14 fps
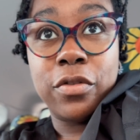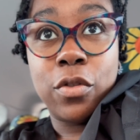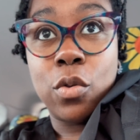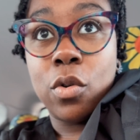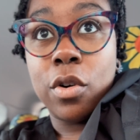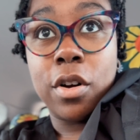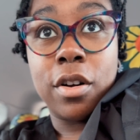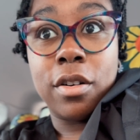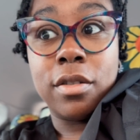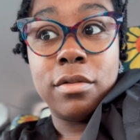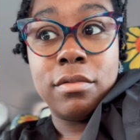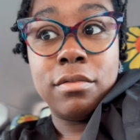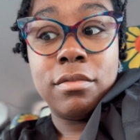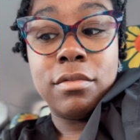for,
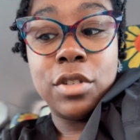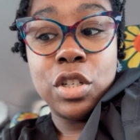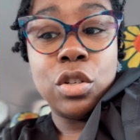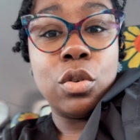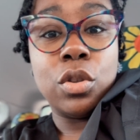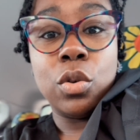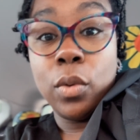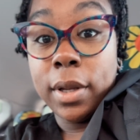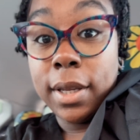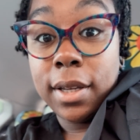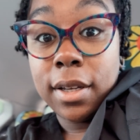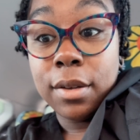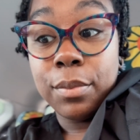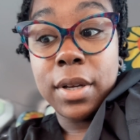the
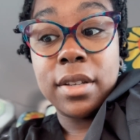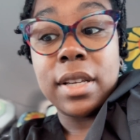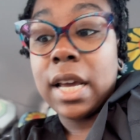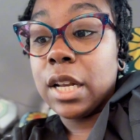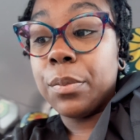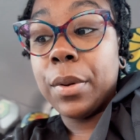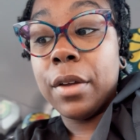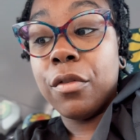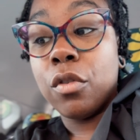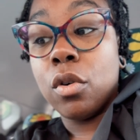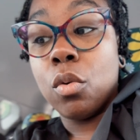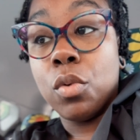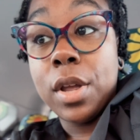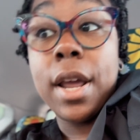week, because we had to pay
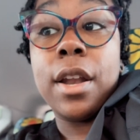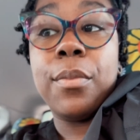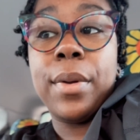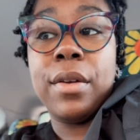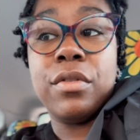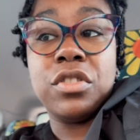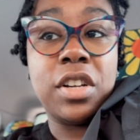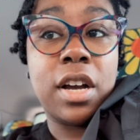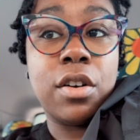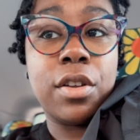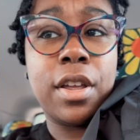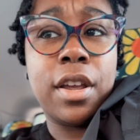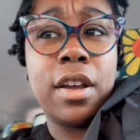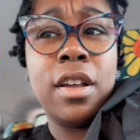for
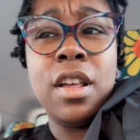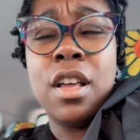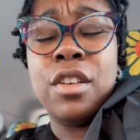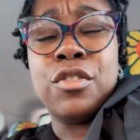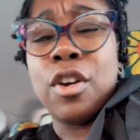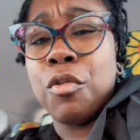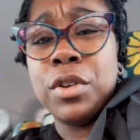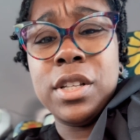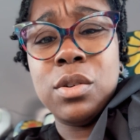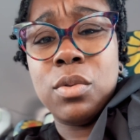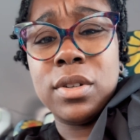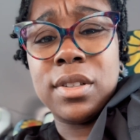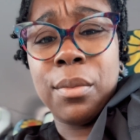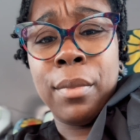childcare. So I really
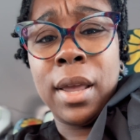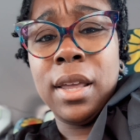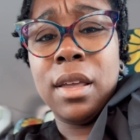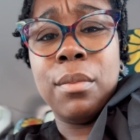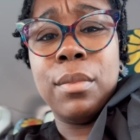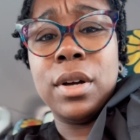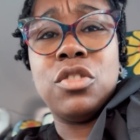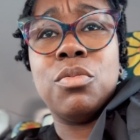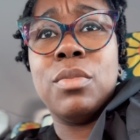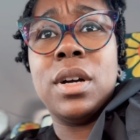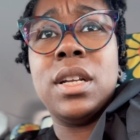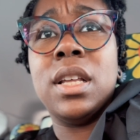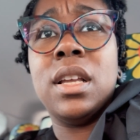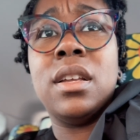wasn't making much
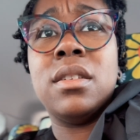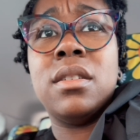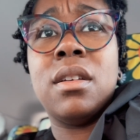money.